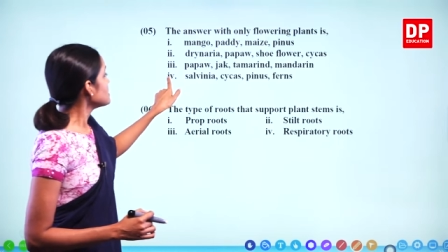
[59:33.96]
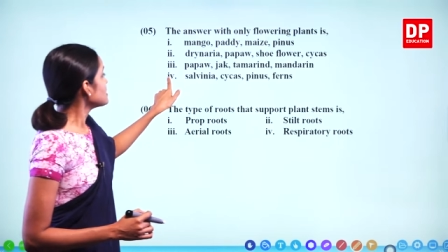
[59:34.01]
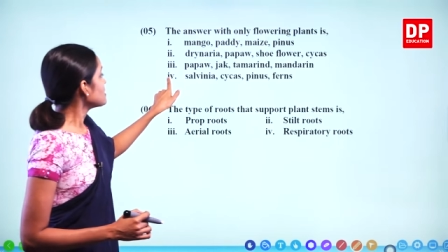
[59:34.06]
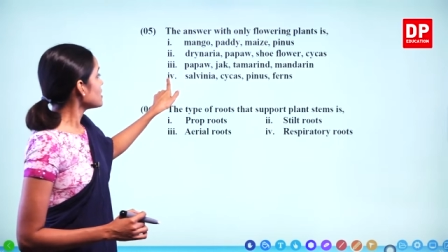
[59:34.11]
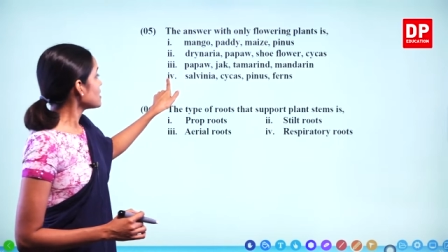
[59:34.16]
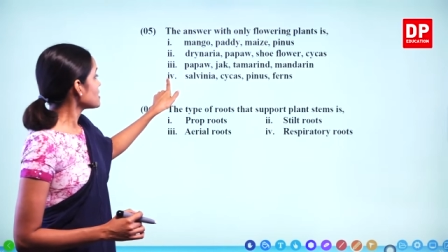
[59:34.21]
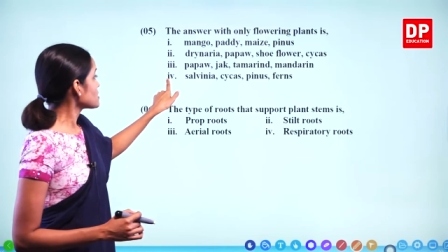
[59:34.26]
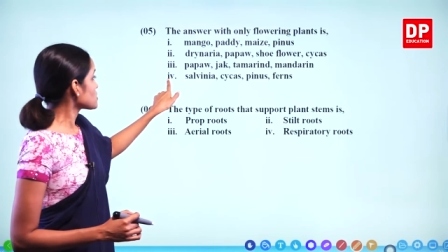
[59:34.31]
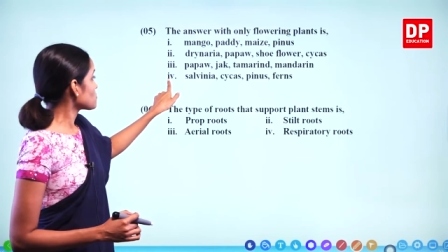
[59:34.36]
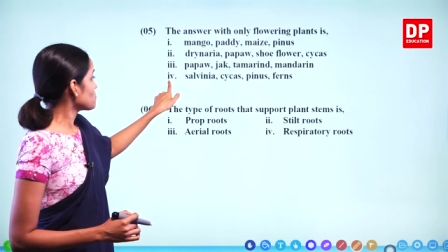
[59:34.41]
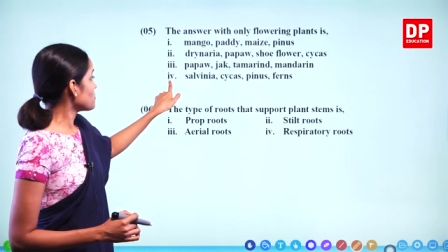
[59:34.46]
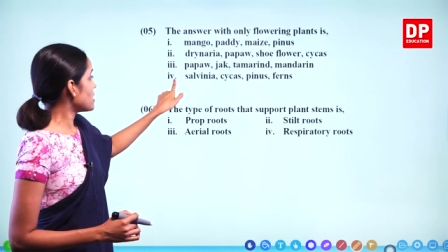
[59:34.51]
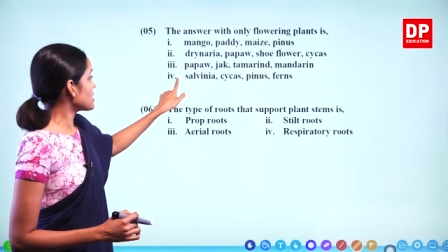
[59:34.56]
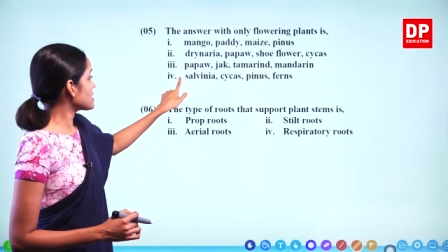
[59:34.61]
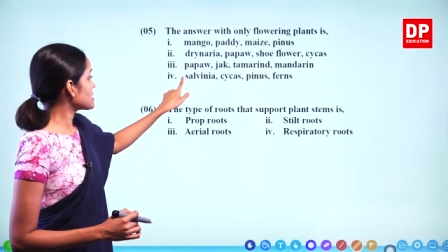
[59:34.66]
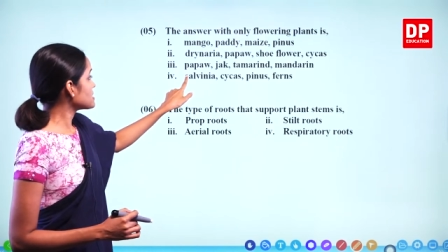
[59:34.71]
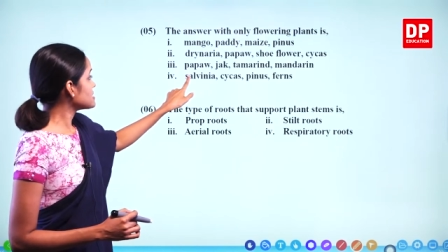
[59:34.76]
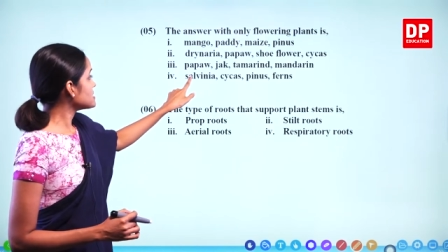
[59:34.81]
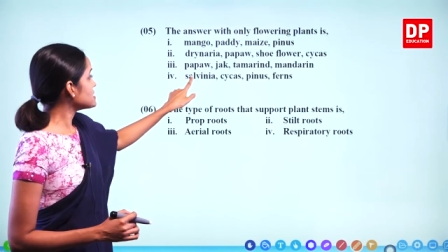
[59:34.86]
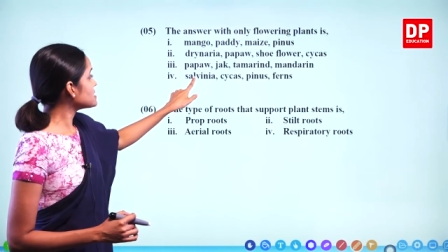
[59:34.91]
Next
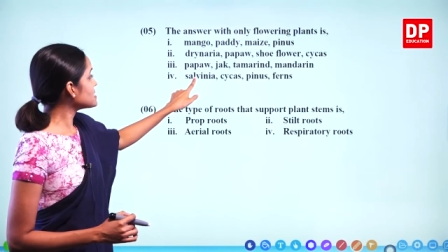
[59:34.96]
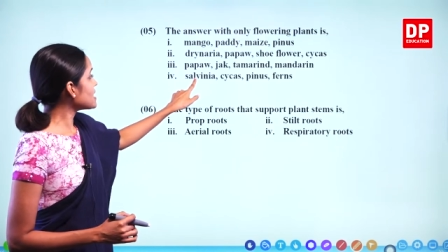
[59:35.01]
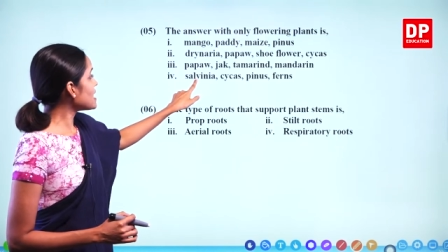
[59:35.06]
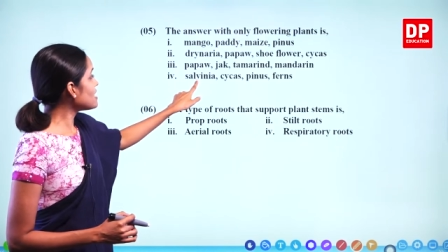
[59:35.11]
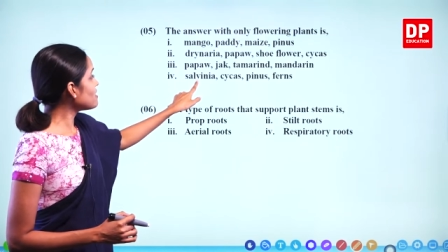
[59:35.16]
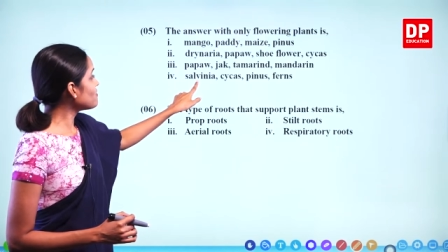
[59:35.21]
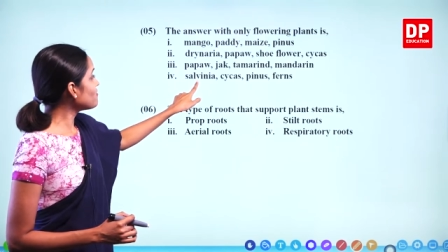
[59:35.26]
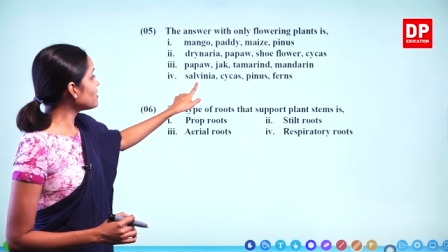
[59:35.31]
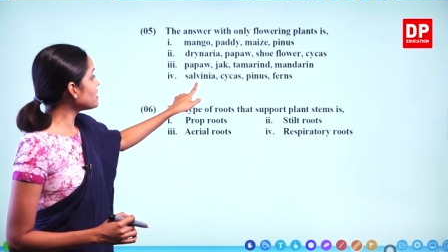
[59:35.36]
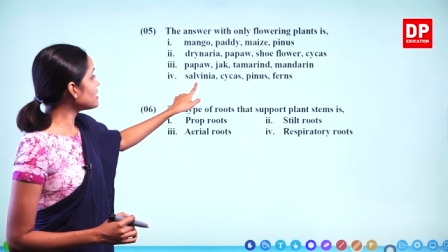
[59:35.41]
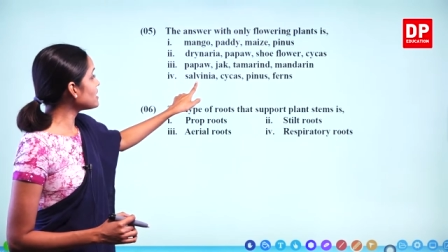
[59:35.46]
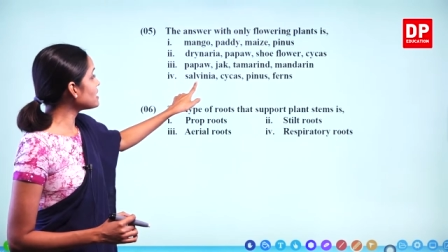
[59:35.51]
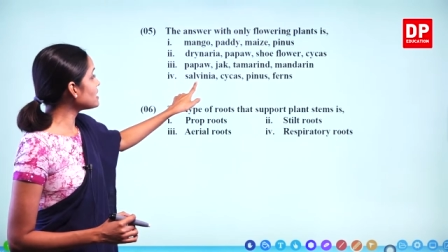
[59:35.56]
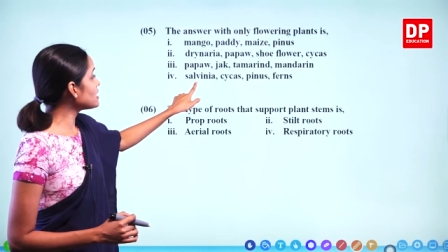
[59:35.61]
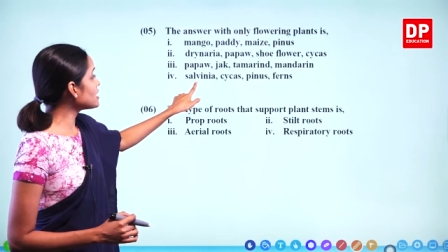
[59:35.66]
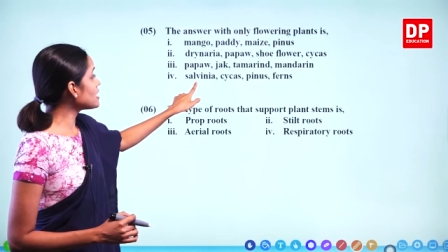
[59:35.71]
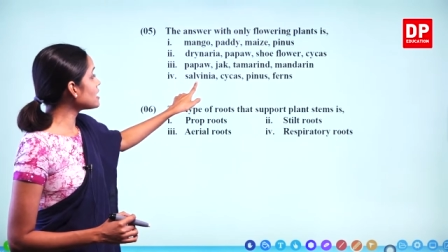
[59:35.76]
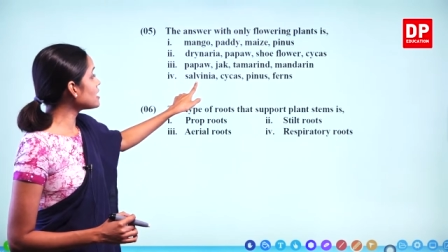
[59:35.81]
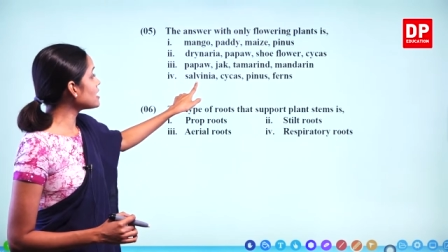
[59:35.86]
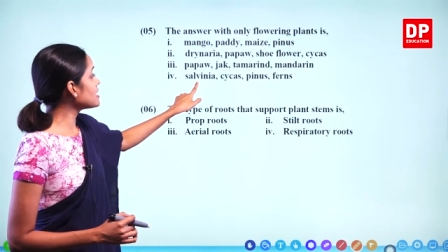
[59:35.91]
one.
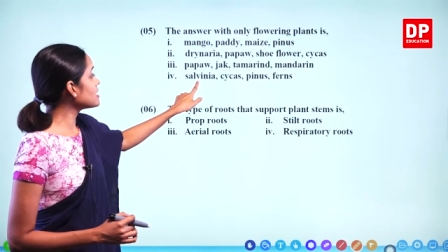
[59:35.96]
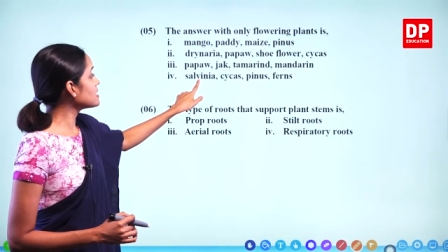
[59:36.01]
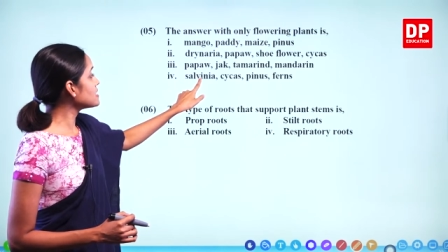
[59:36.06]
Salvinia,